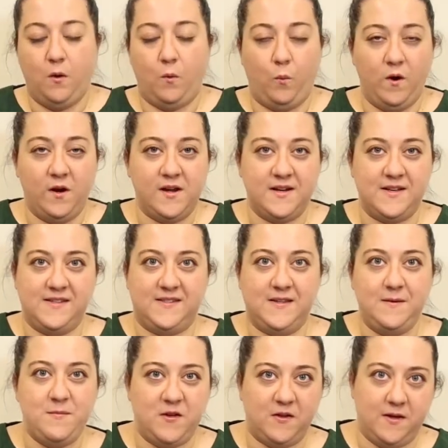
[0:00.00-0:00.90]
We're going to
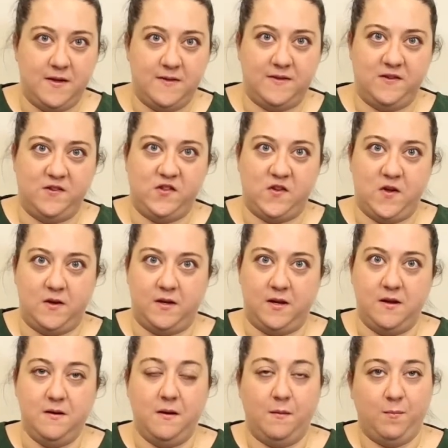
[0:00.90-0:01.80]
simulate this
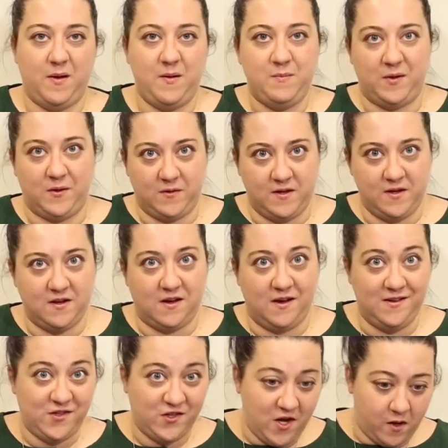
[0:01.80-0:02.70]
shaking by building
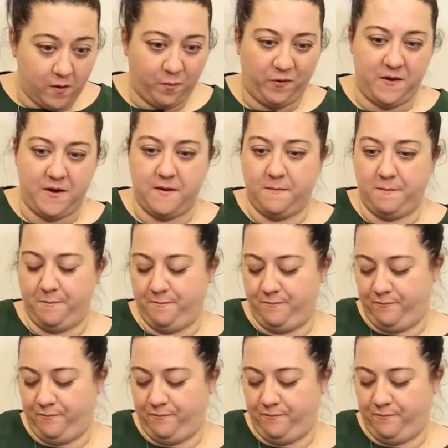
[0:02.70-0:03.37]
a shake plate.